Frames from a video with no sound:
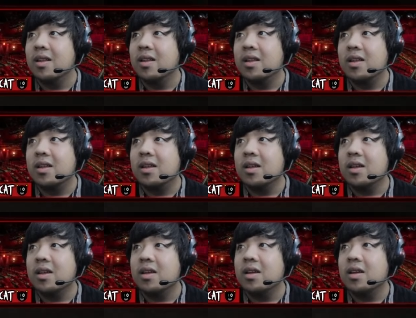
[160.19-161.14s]

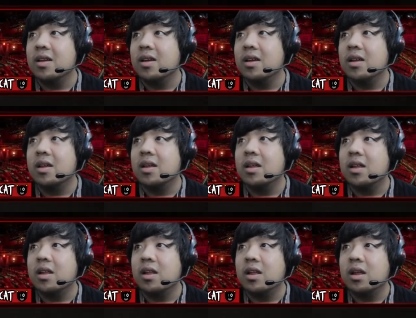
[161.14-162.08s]

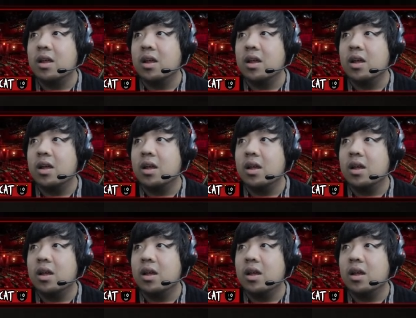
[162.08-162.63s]
Nobody speaks.